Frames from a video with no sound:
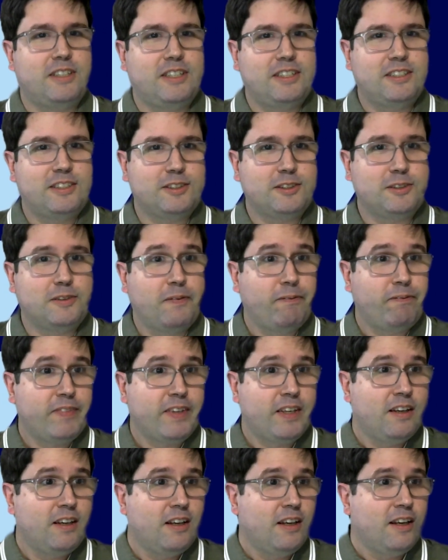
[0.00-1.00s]
right? So
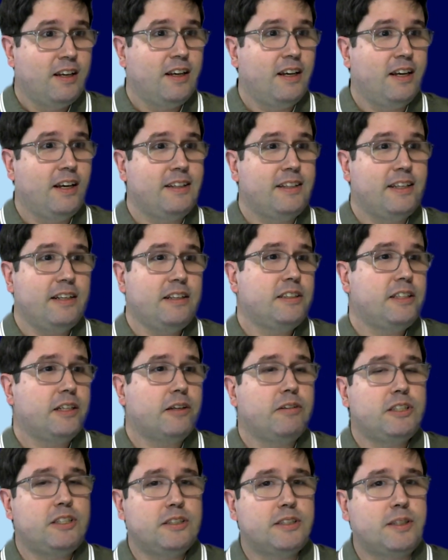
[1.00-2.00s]
data
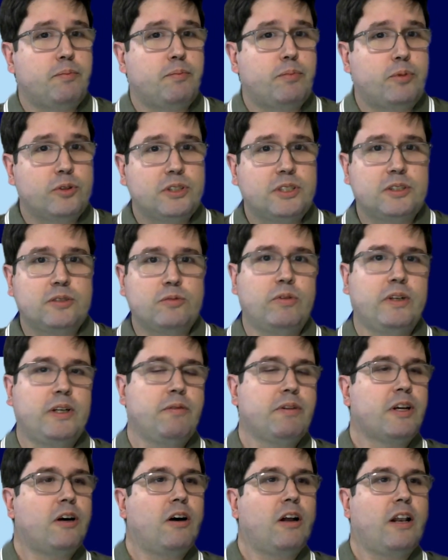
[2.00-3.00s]
integration is a process where
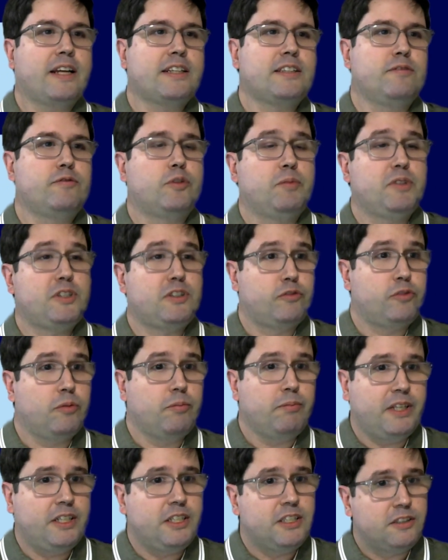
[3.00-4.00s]
we collect information
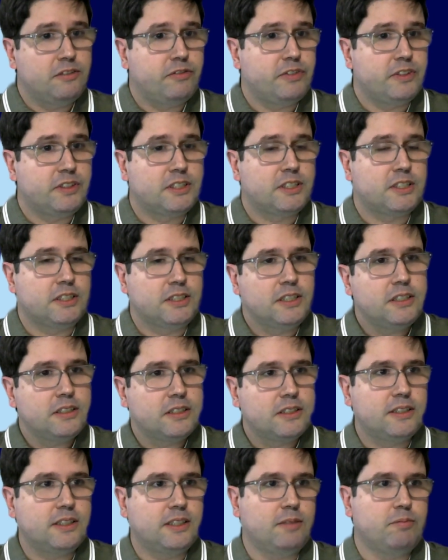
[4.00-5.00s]
from many different
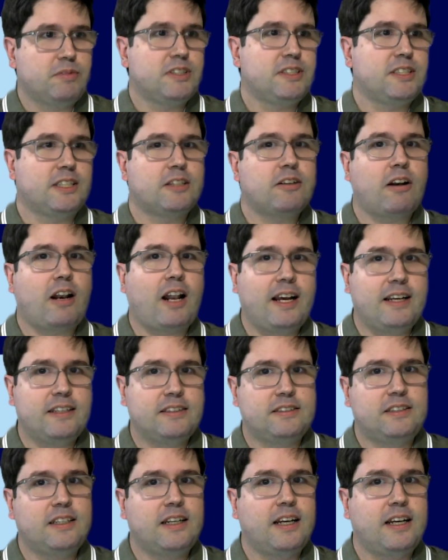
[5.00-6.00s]
sources and we
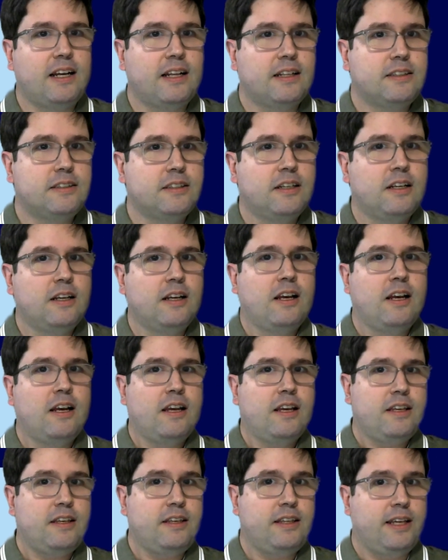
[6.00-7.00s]
centralize that
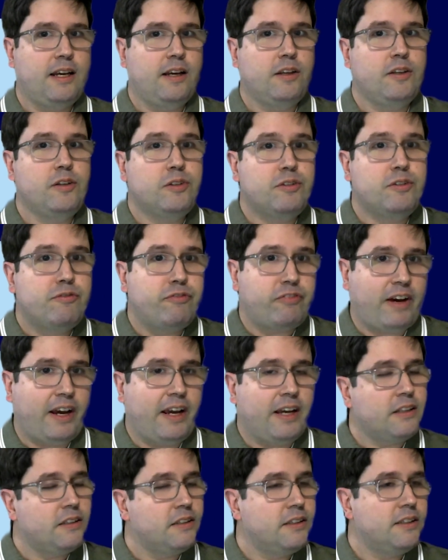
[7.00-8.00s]
in a
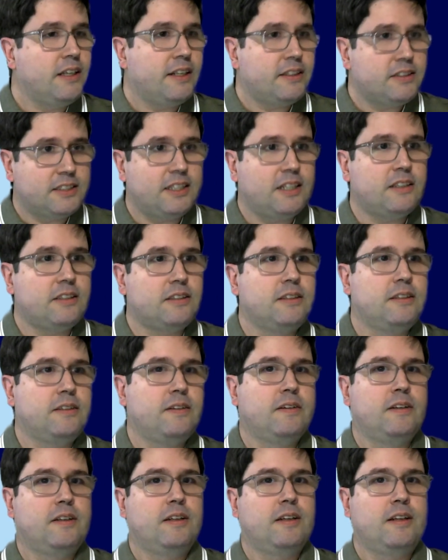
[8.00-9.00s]
unified data set.
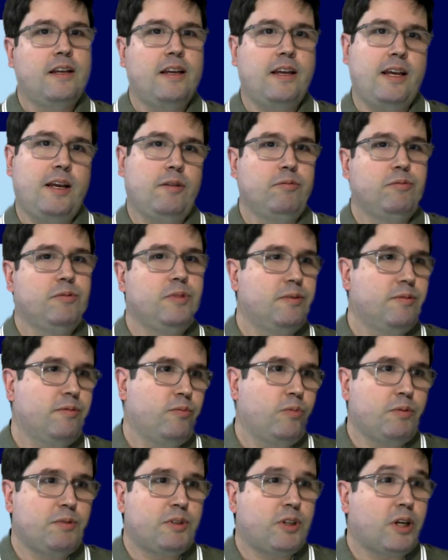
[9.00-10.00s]
And
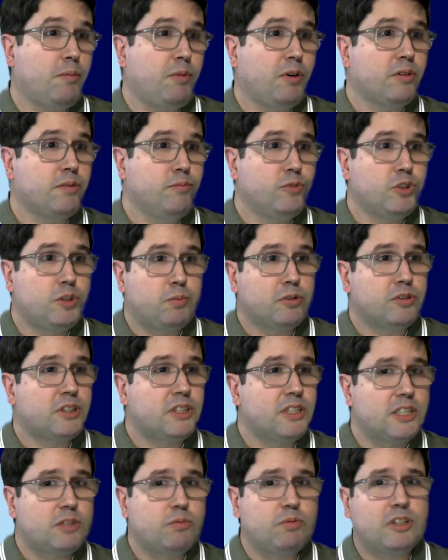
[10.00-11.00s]
when we talk about multiple
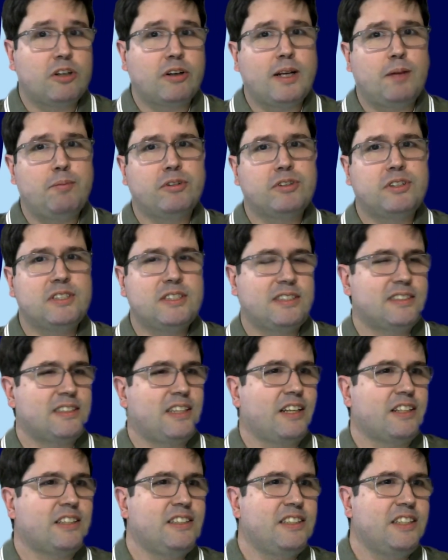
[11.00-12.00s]
sources, we talk about systems
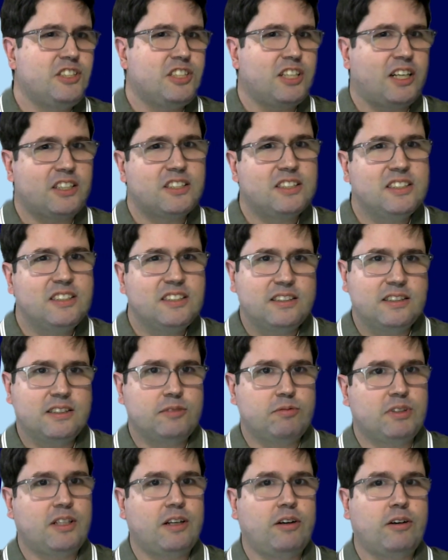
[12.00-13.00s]
like HR
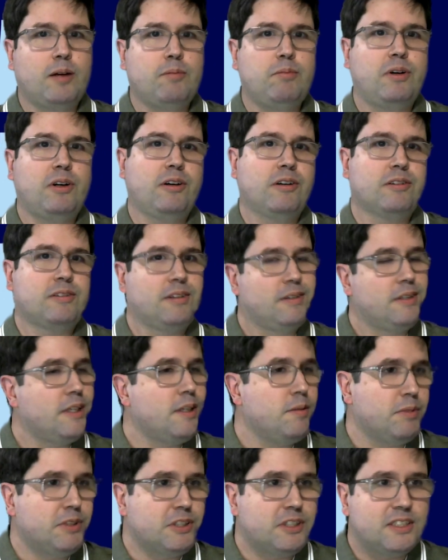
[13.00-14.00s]
systems, we talk about
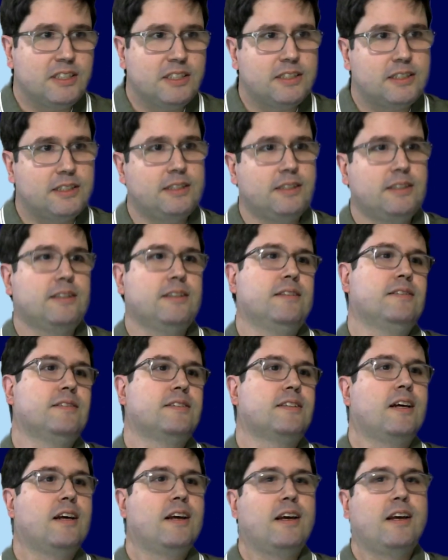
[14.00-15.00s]
image systems,